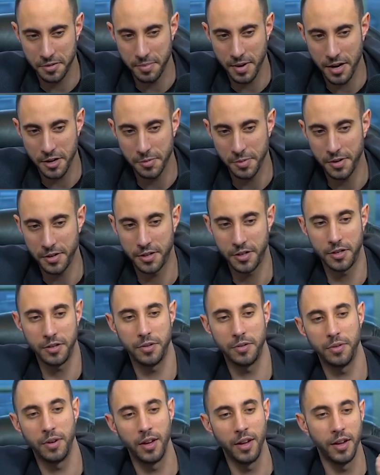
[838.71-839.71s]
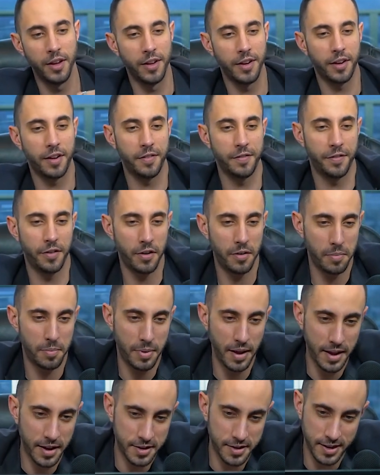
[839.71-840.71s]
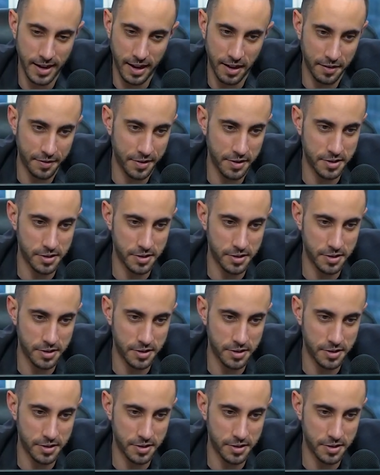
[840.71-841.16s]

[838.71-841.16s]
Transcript: management to convert beta to alpha.